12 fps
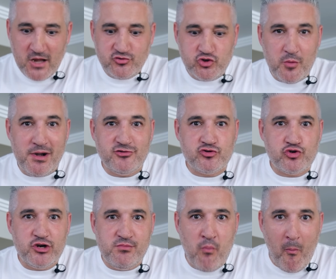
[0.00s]
So much
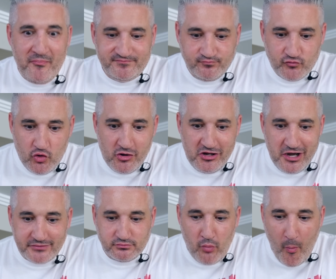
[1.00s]
cream. Look
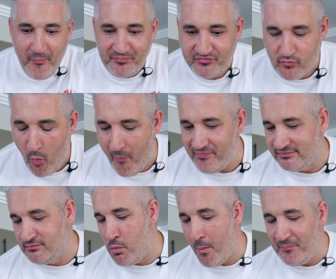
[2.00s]
at
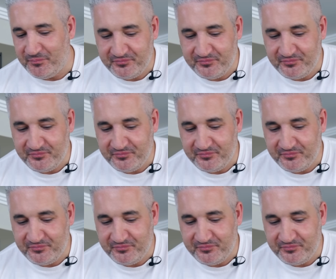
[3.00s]
that.